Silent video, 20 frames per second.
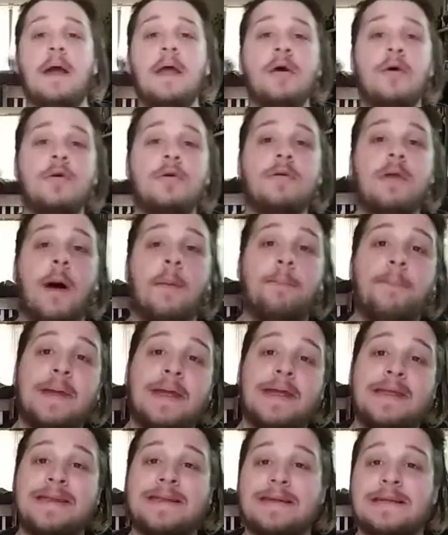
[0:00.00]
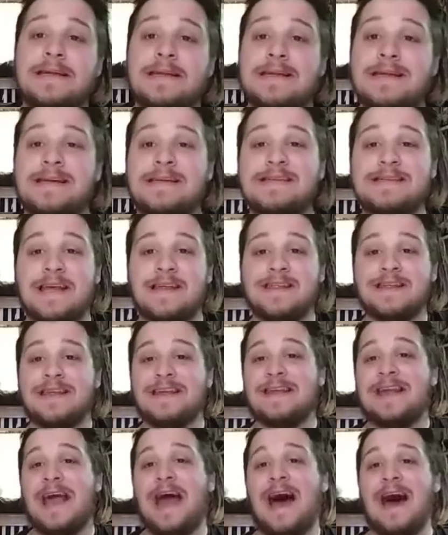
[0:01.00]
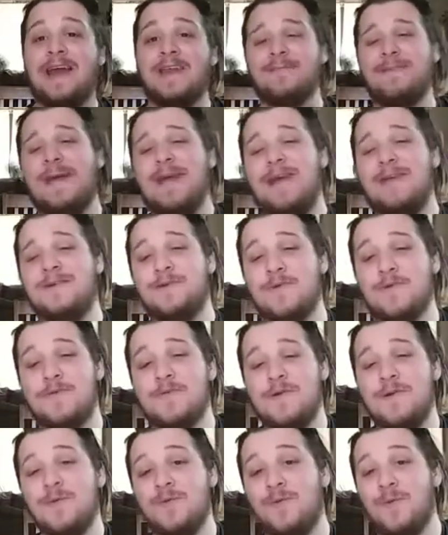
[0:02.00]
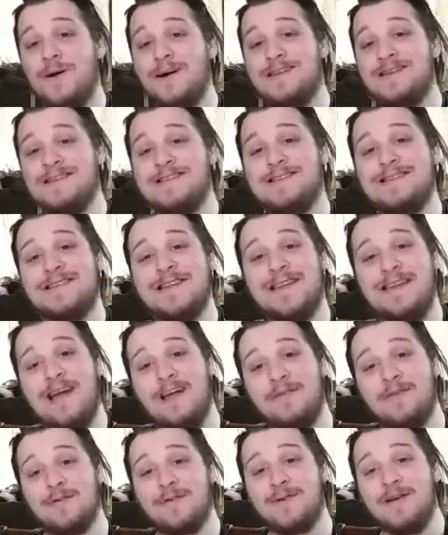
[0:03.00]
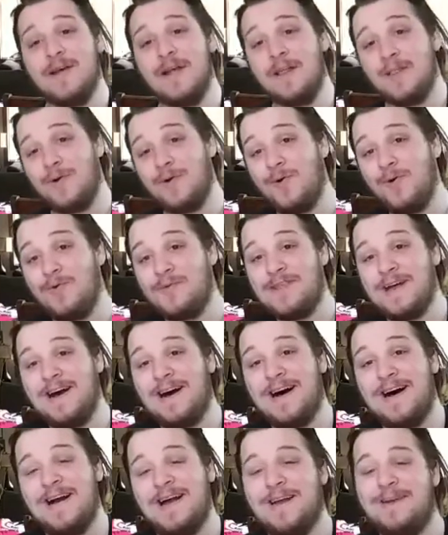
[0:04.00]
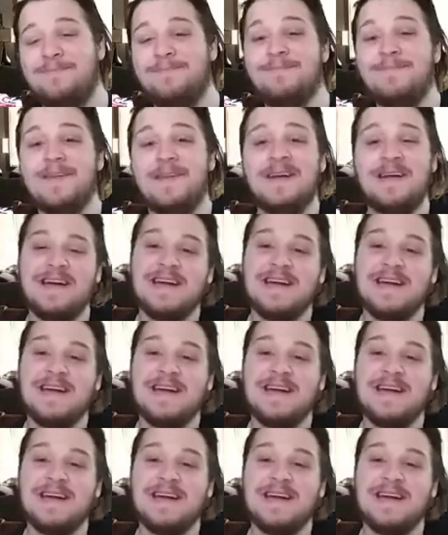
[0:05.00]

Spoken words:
own opinion is I think Adam and Dorothy was together the whole time,